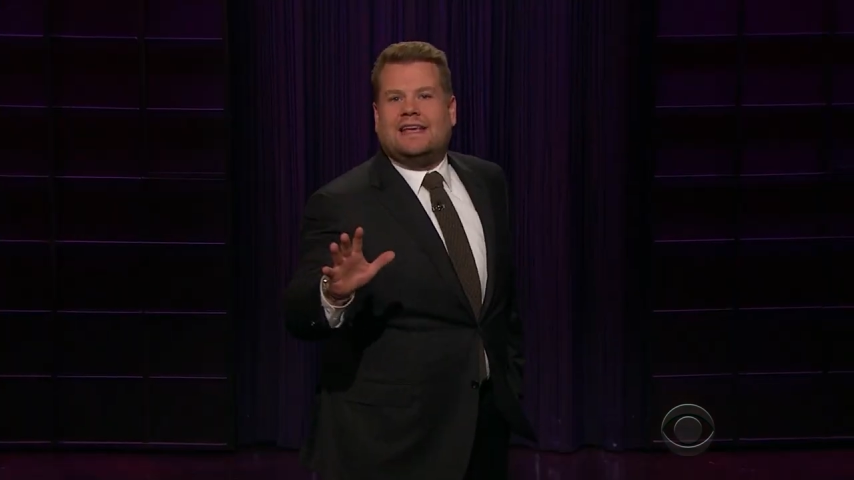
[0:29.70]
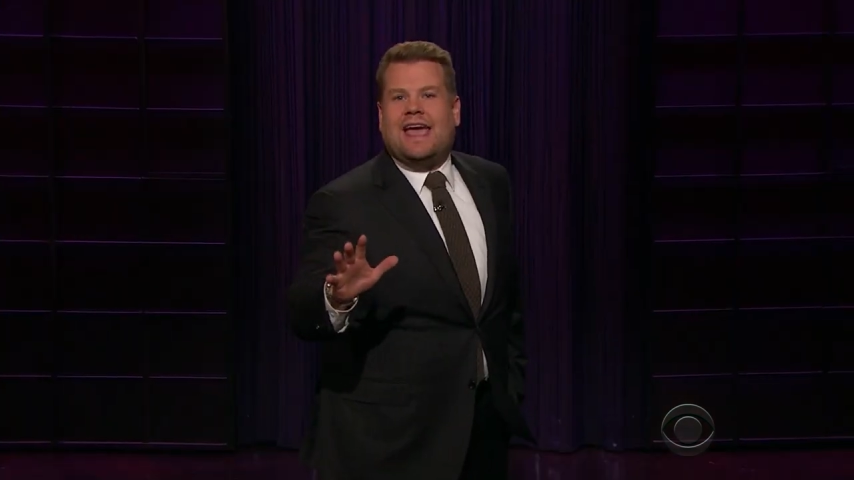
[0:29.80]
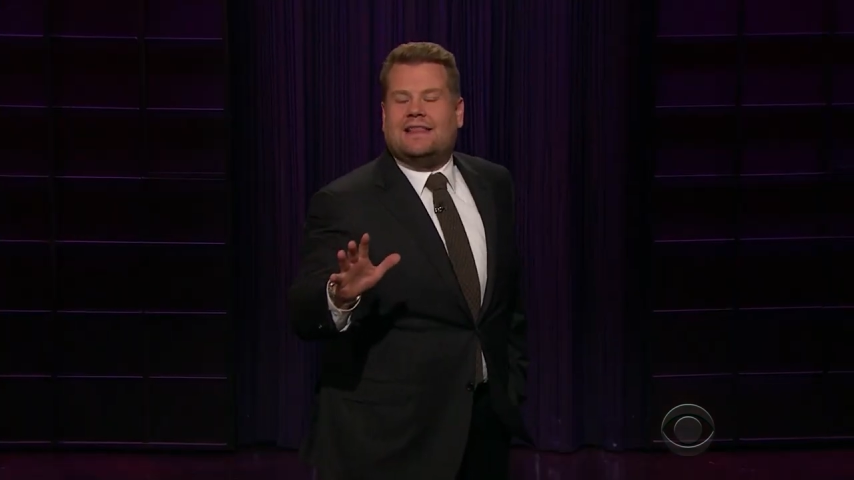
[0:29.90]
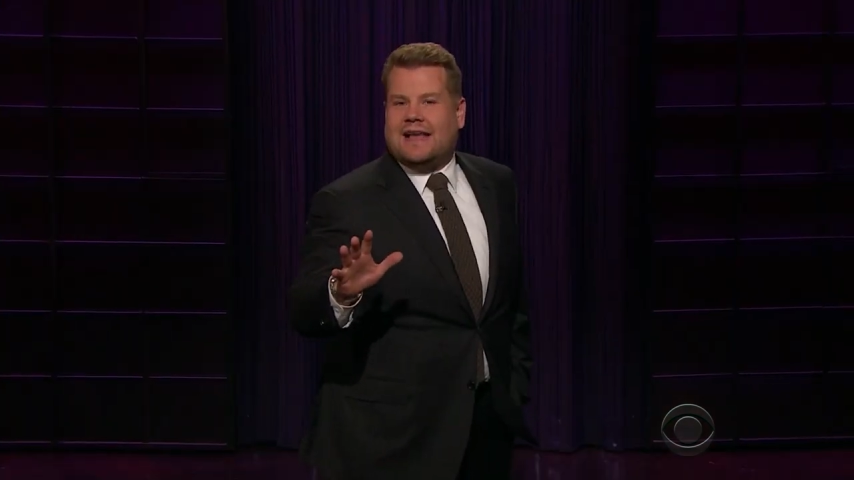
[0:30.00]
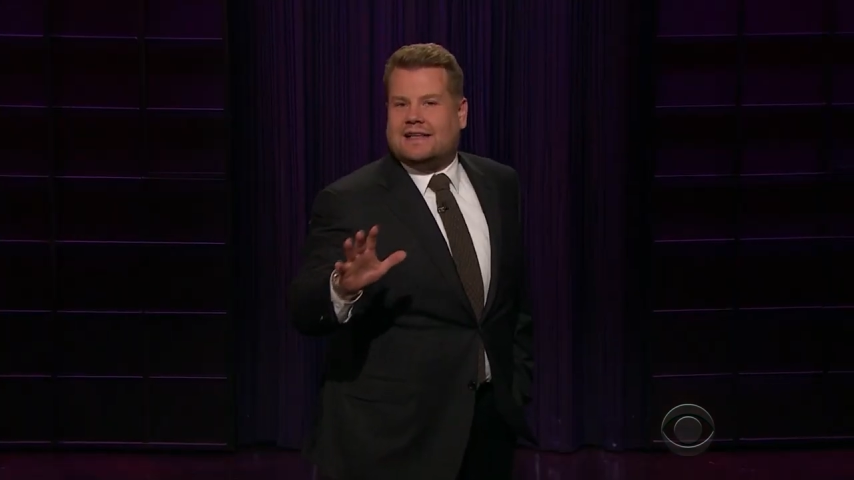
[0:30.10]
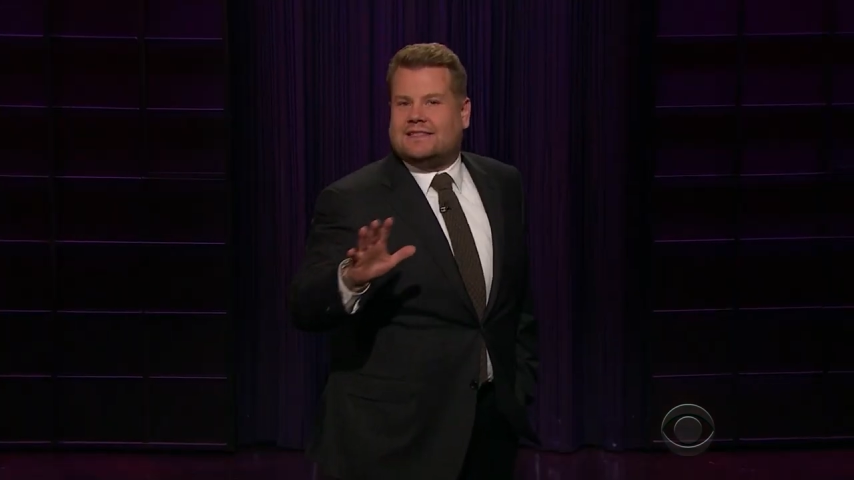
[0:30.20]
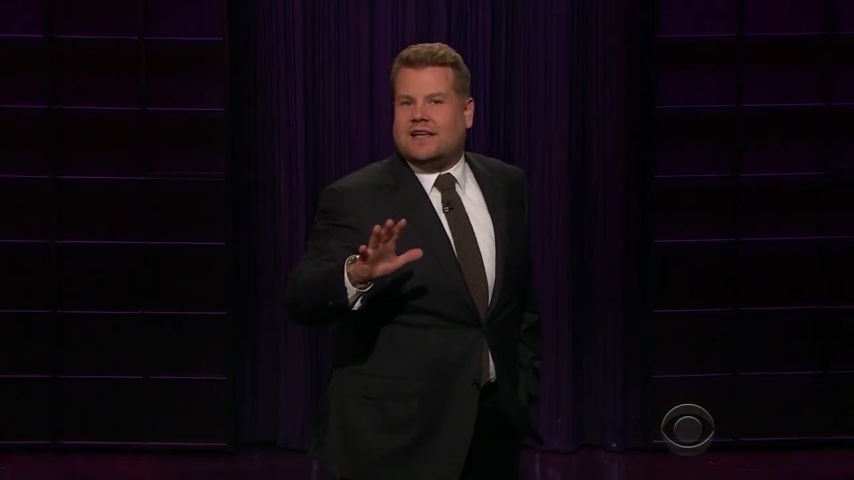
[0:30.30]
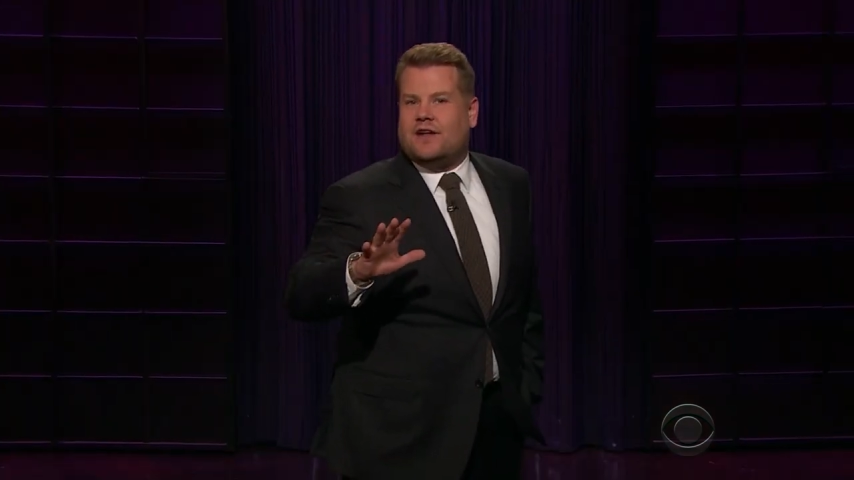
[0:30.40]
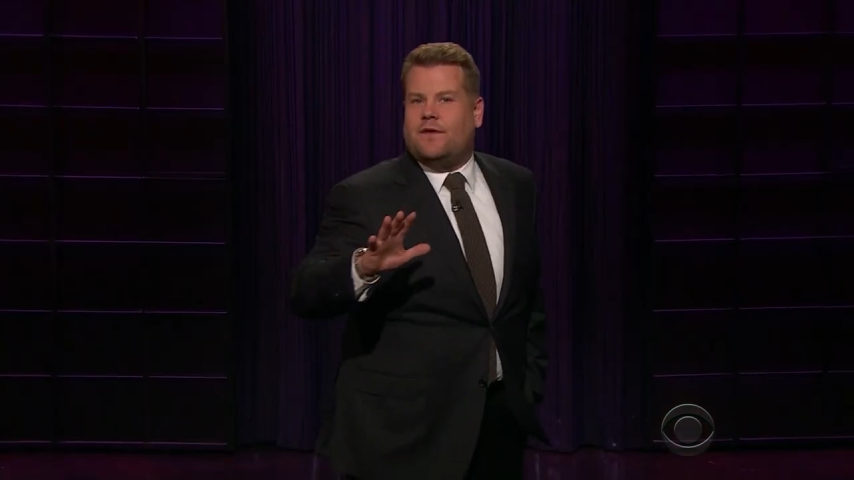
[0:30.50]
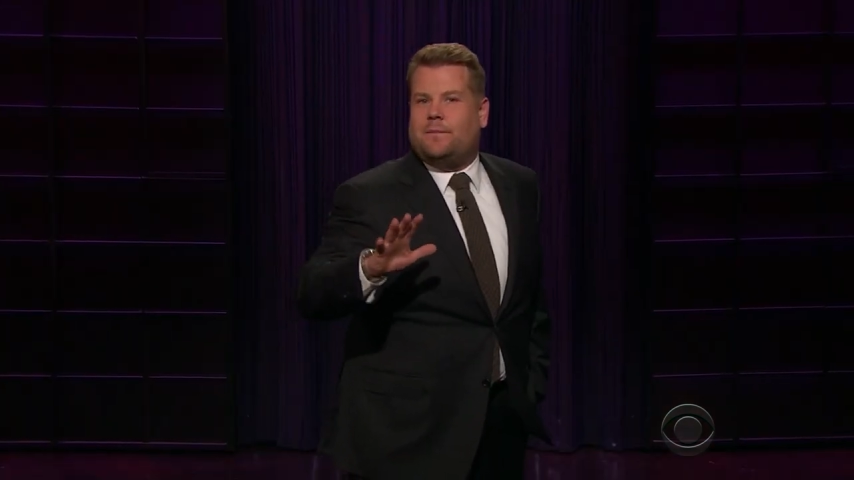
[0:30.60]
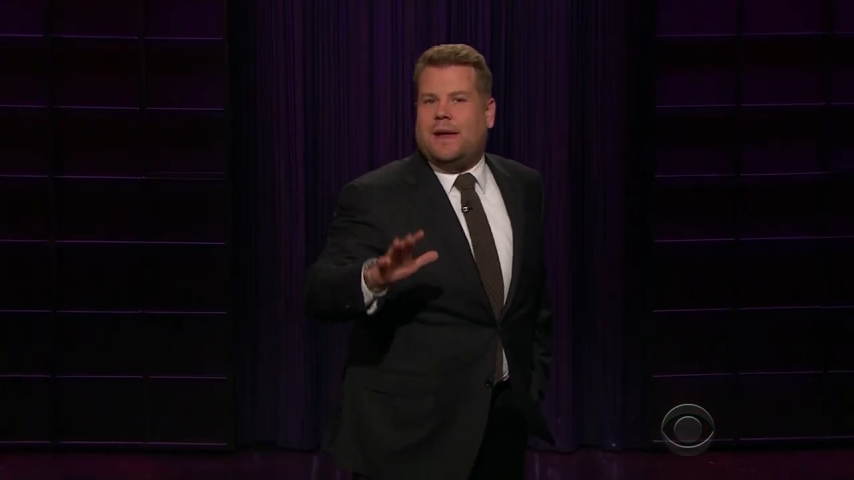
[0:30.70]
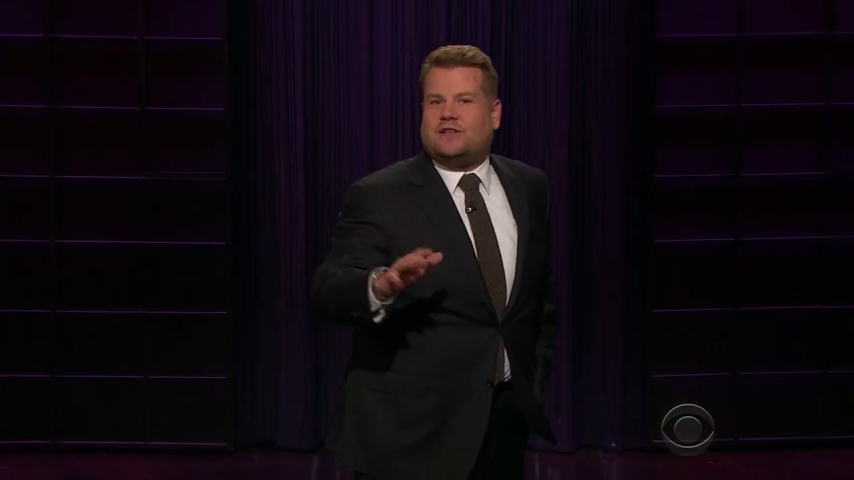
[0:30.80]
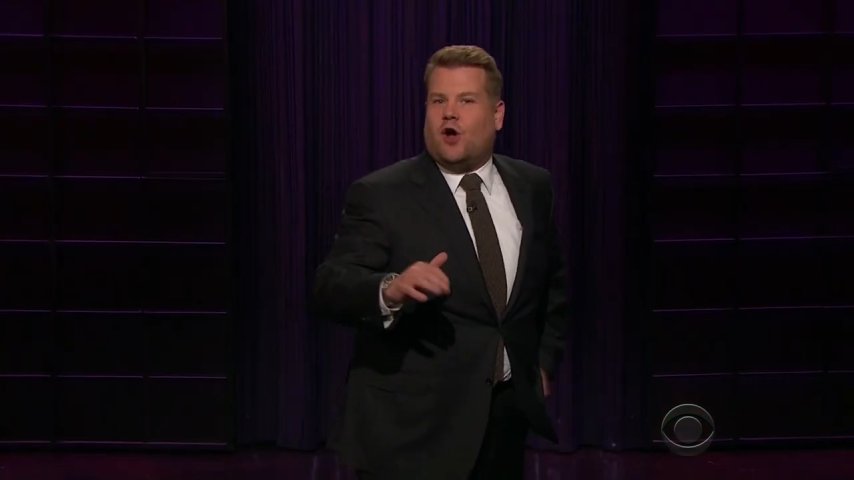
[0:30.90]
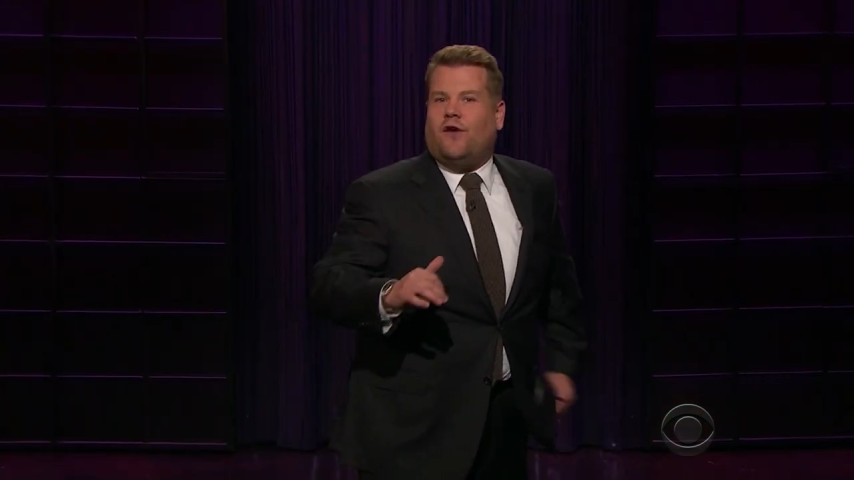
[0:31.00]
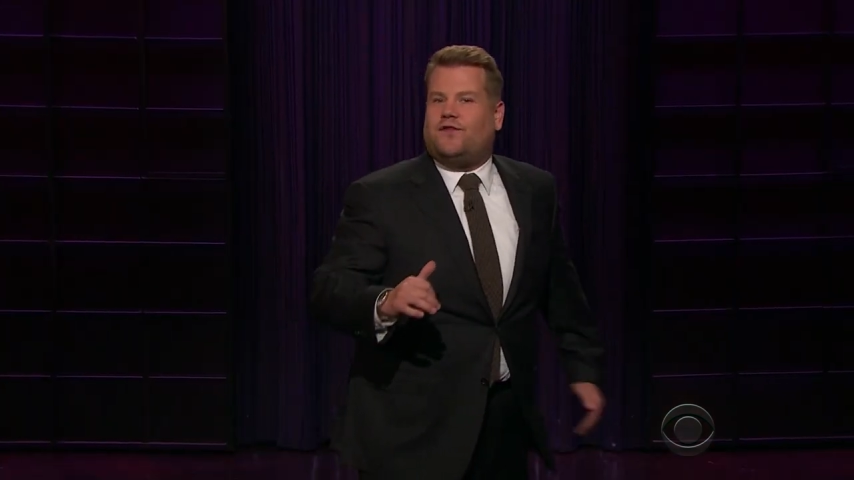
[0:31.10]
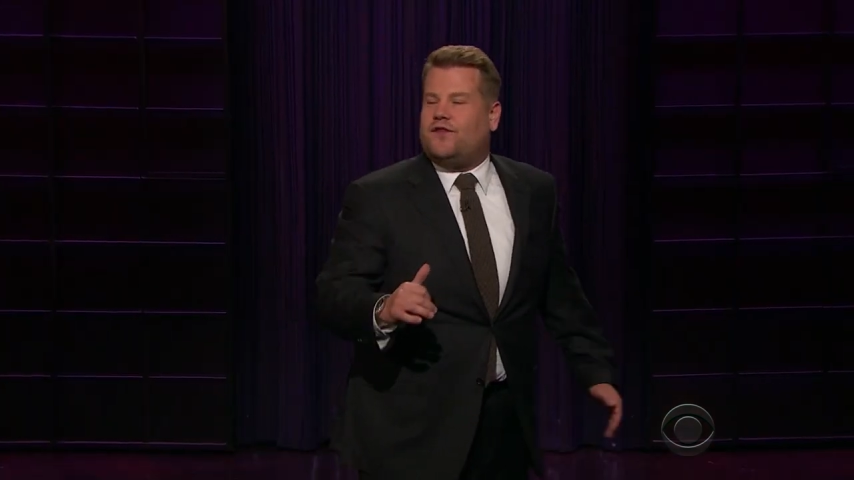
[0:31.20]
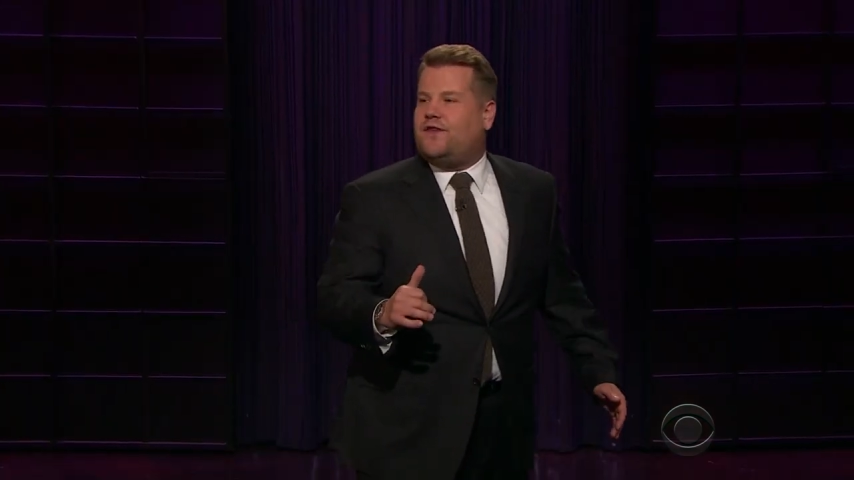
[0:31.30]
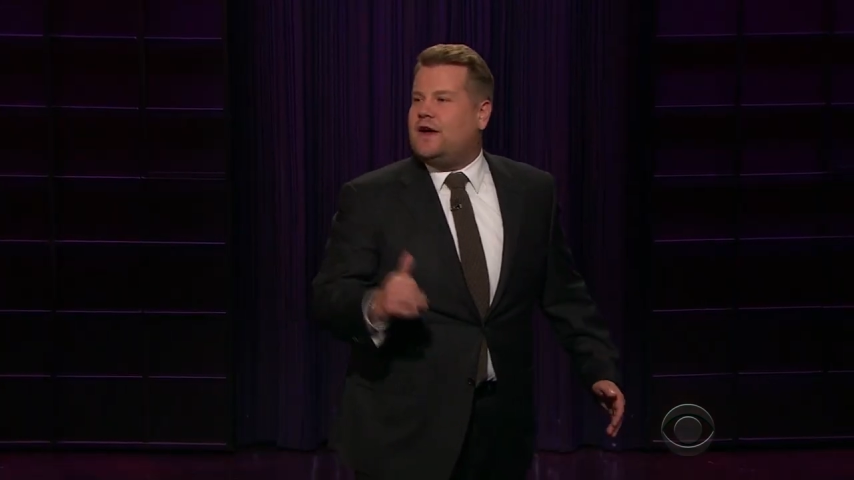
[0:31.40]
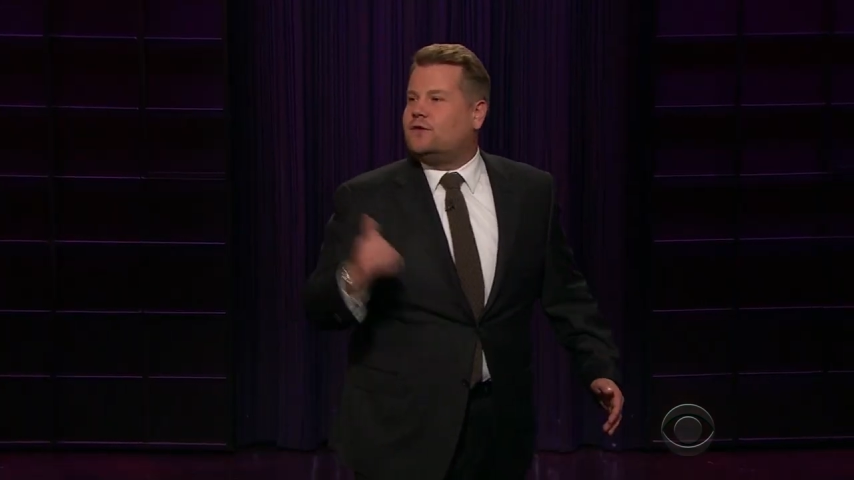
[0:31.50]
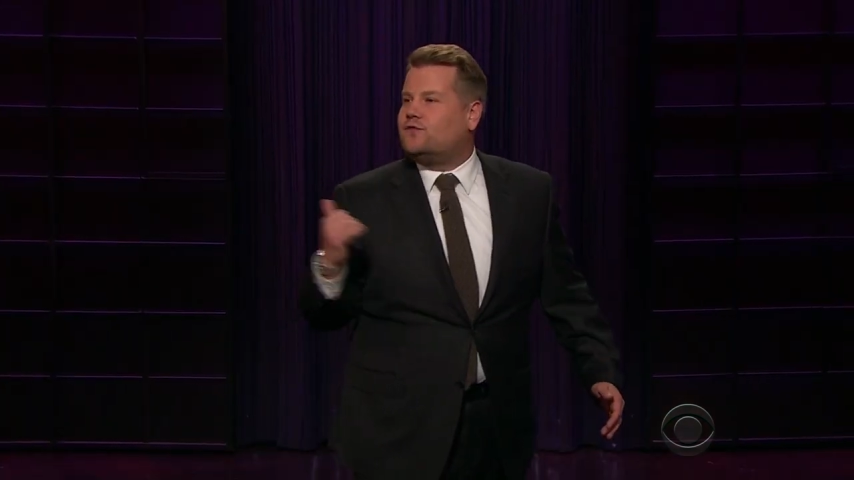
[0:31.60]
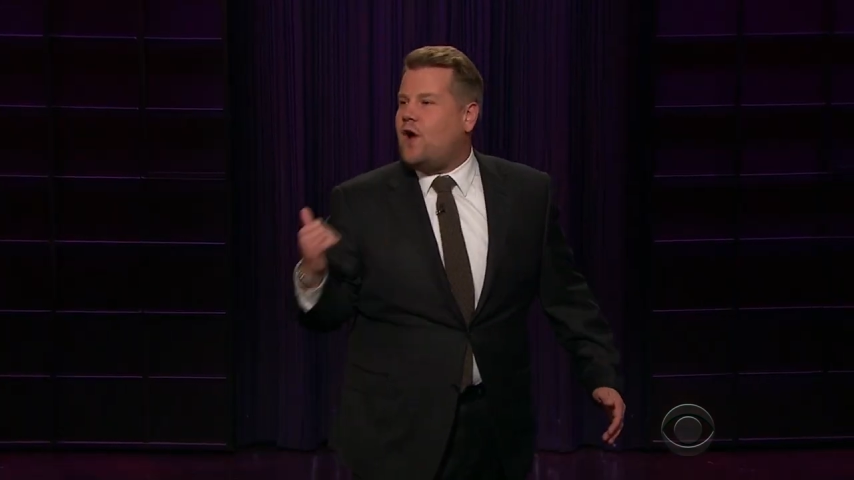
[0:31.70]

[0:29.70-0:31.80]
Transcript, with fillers: "Get that son of a bitch off the field